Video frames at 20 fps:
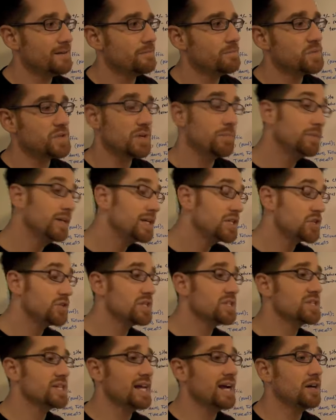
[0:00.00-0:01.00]
Some links are
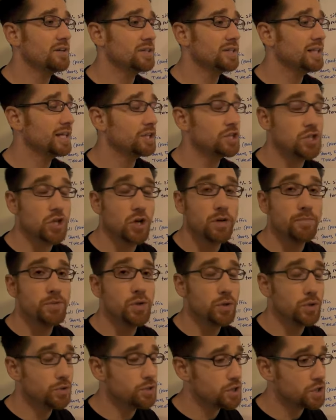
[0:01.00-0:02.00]
discounted, like John
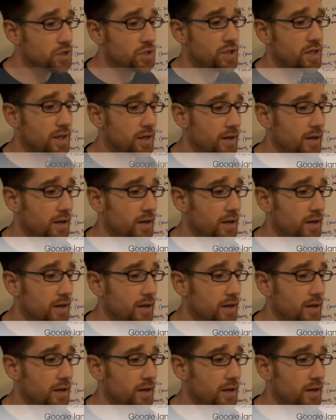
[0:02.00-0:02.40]
Mueller just